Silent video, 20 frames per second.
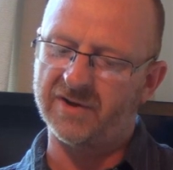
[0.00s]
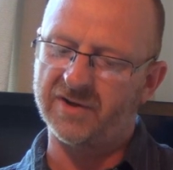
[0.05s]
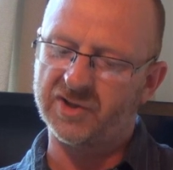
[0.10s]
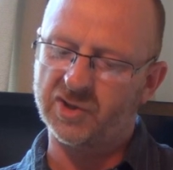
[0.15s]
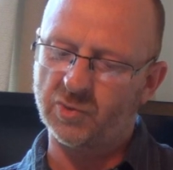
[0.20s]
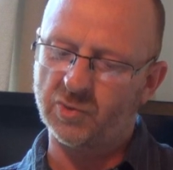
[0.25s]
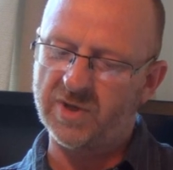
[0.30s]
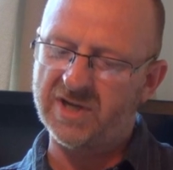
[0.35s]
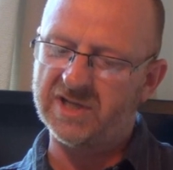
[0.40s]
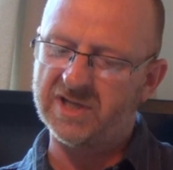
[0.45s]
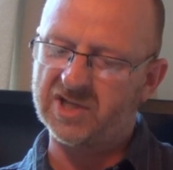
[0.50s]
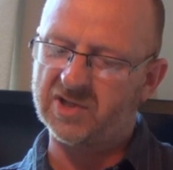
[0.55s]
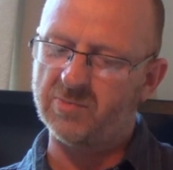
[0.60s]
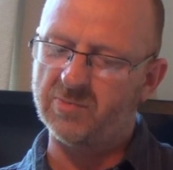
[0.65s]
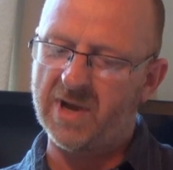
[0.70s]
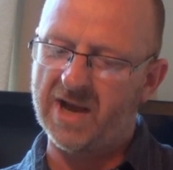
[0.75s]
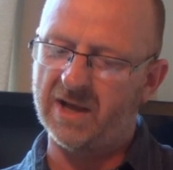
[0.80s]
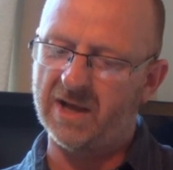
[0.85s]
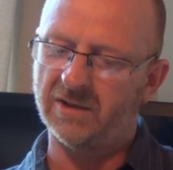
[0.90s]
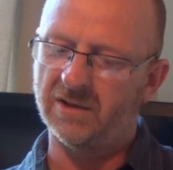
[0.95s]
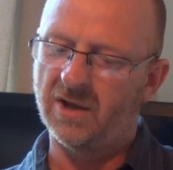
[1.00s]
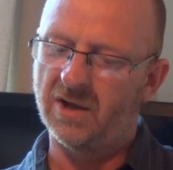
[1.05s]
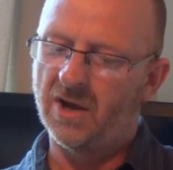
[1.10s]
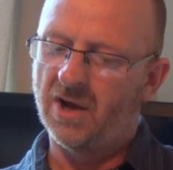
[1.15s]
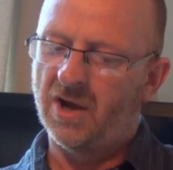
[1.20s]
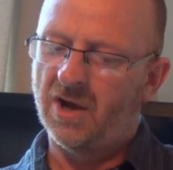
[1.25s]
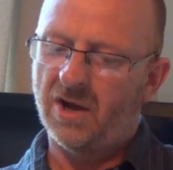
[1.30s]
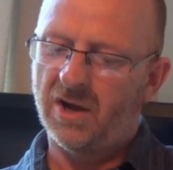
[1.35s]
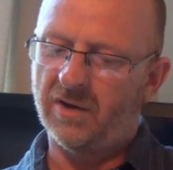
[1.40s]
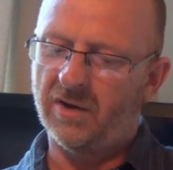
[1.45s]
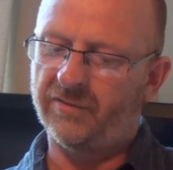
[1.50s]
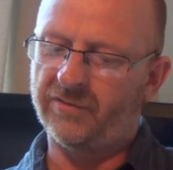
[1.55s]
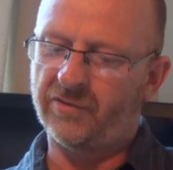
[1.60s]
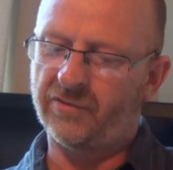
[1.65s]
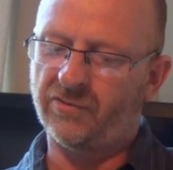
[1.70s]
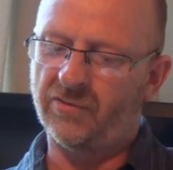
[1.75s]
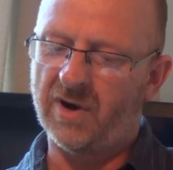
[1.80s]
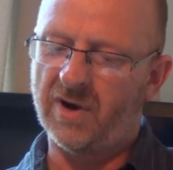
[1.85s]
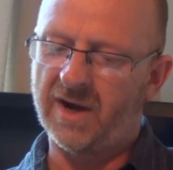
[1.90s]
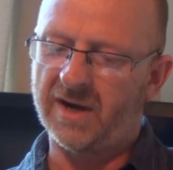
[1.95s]
a sweet smell of
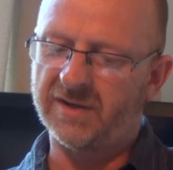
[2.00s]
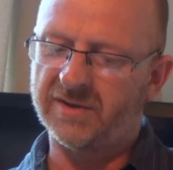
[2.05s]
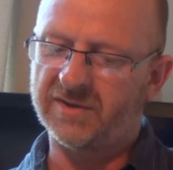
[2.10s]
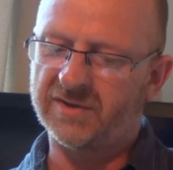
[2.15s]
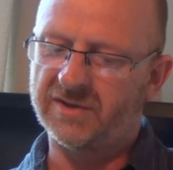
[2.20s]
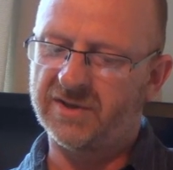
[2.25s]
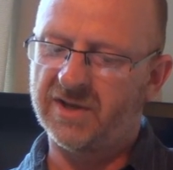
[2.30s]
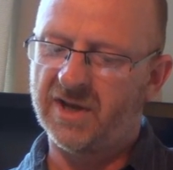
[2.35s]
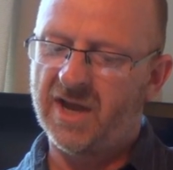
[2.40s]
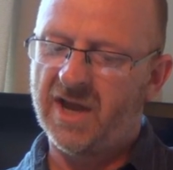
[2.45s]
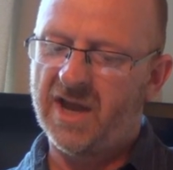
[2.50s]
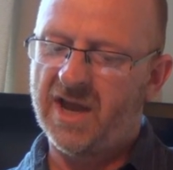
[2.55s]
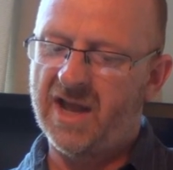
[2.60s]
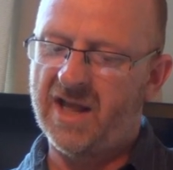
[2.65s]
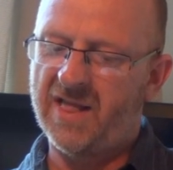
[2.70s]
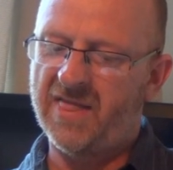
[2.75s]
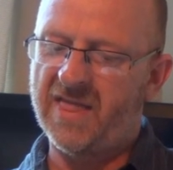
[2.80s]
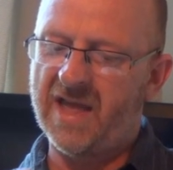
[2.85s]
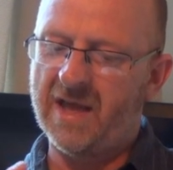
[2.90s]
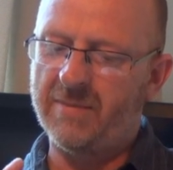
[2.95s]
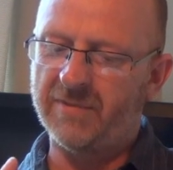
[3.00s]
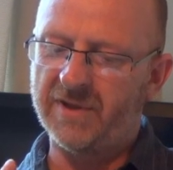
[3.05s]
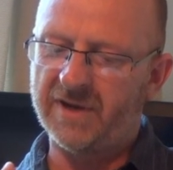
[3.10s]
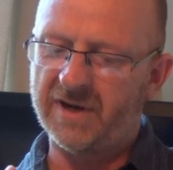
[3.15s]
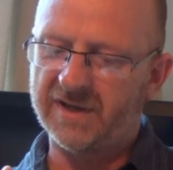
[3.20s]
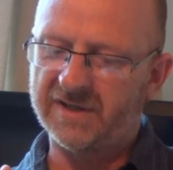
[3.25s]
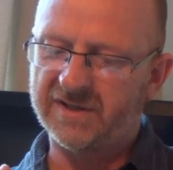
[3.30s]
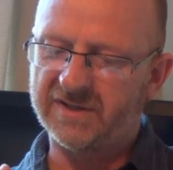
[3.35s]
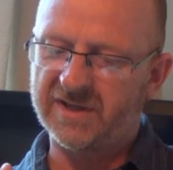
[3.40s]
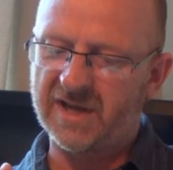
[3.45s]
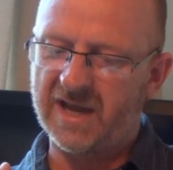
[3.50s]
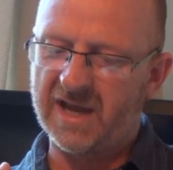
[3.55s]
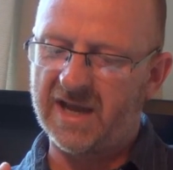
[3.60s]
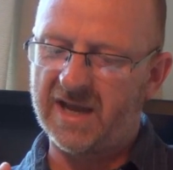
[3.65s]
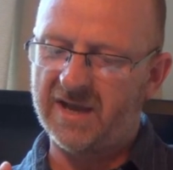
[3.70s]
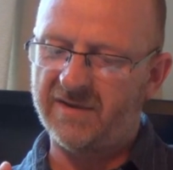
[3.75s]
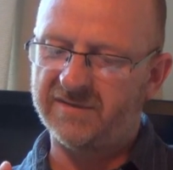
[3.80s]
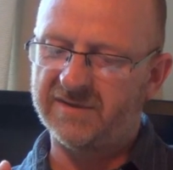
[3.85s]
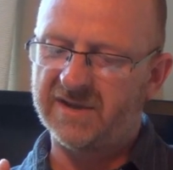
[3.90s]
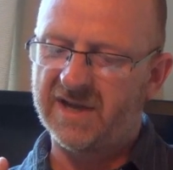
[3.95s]
Christ in them that are
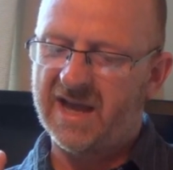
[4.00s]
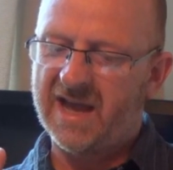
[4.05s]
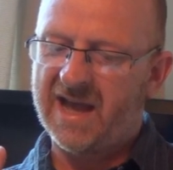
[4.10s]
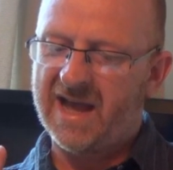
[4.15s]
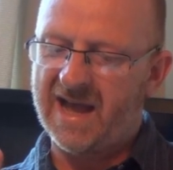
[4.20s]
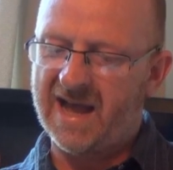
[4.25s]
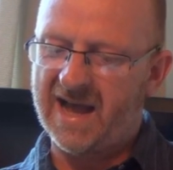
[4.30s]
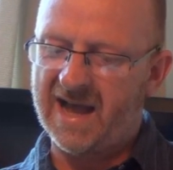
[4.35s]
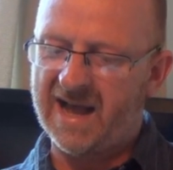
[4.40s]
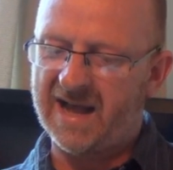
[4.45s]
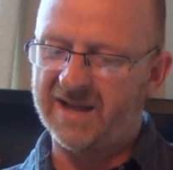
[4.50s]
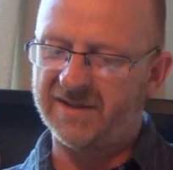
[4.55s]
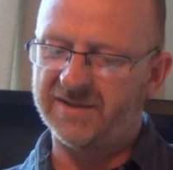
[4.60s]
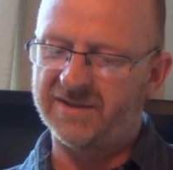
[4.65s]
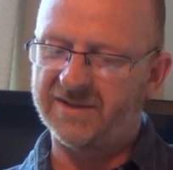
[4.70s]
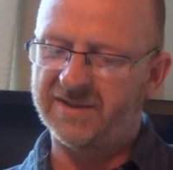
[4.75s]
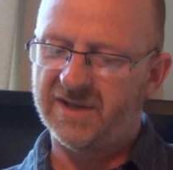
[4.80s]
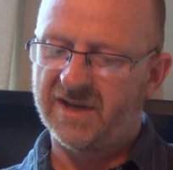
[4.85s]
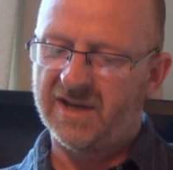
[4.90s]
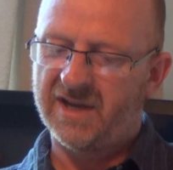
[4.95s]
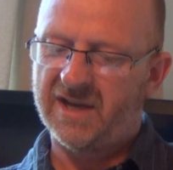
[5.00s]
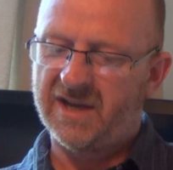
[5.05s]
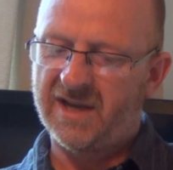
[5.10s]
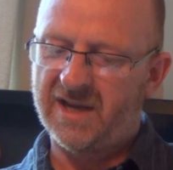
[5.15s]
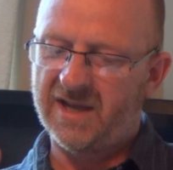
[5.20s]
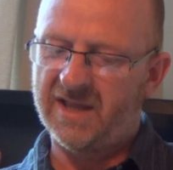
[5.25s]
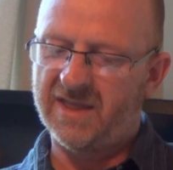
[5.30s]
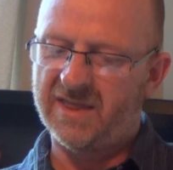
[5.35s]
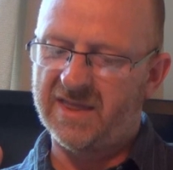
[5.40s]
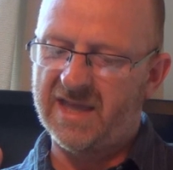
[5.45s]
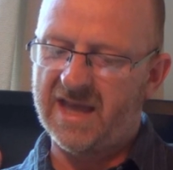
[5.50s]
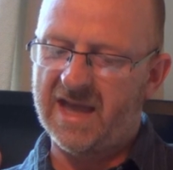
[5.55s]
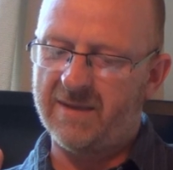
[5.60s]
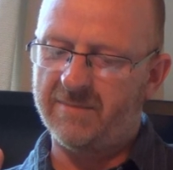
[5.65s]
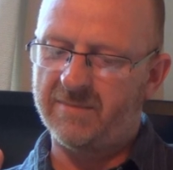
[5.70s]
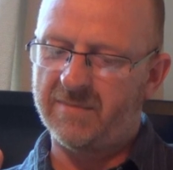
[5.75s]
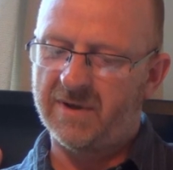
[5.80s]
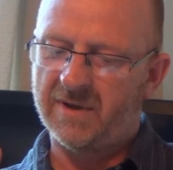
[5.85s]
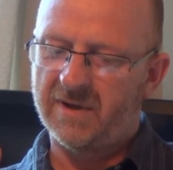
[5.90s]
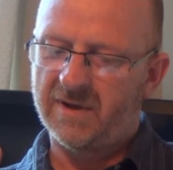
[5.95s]
saved and in
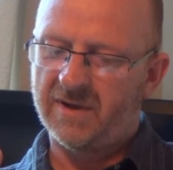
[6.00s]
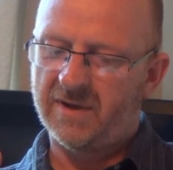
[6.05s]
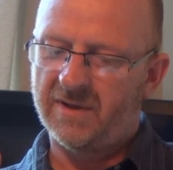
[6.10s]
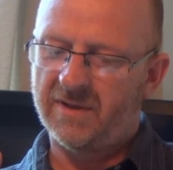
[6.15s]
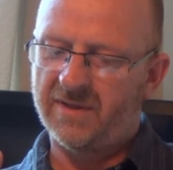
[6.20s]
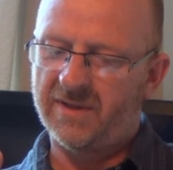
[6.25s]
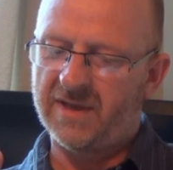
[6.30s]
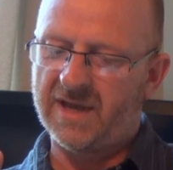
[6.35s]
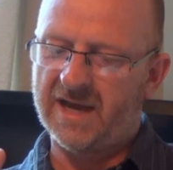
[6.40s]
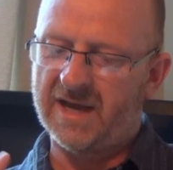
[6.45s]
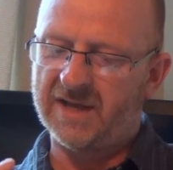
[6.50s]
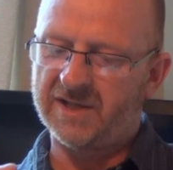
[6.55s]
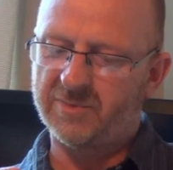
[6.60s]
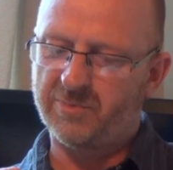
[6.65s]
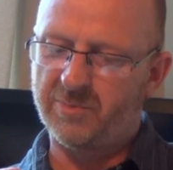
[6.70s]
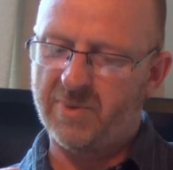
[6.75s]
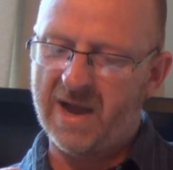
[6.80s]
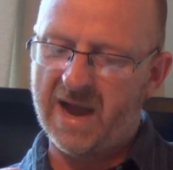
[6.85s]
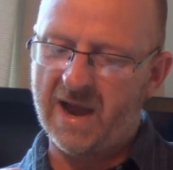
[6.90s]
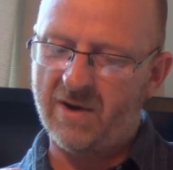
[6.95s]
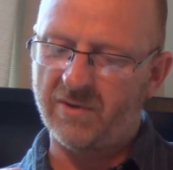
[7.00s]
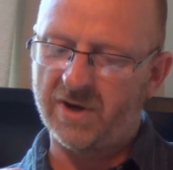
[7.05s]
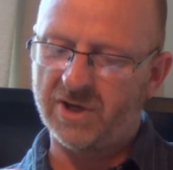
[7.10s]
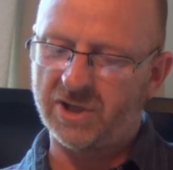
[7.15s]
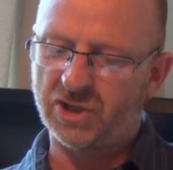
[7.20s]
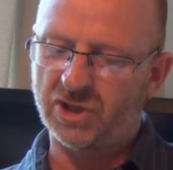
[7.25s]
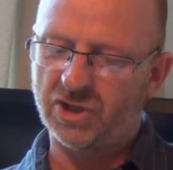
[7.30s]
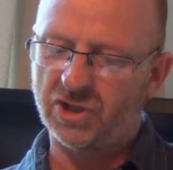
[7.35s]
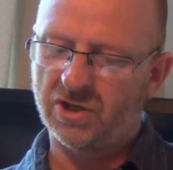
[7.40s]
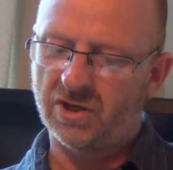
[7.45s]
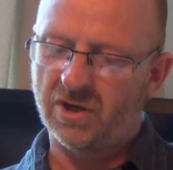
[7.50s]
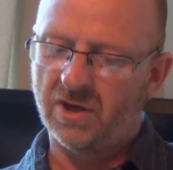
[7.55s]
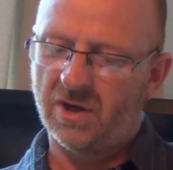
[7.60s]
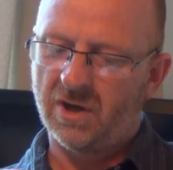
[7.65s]
them that perish.